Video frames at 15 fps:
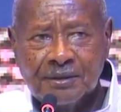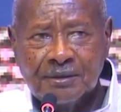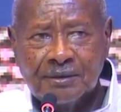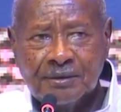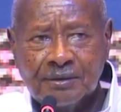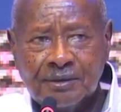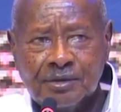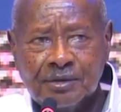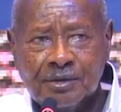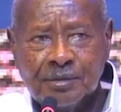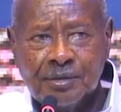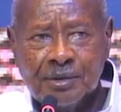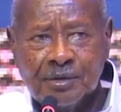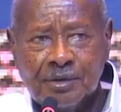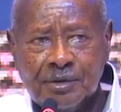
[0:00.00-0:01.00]
which will
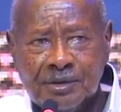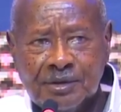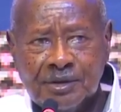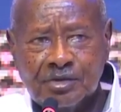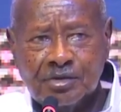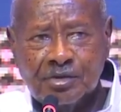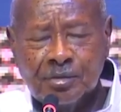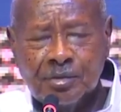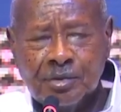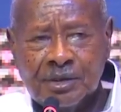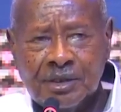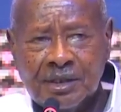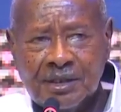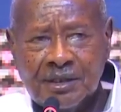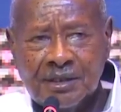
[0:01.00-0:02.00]
be
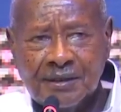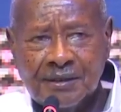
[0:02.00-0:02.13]
distributed,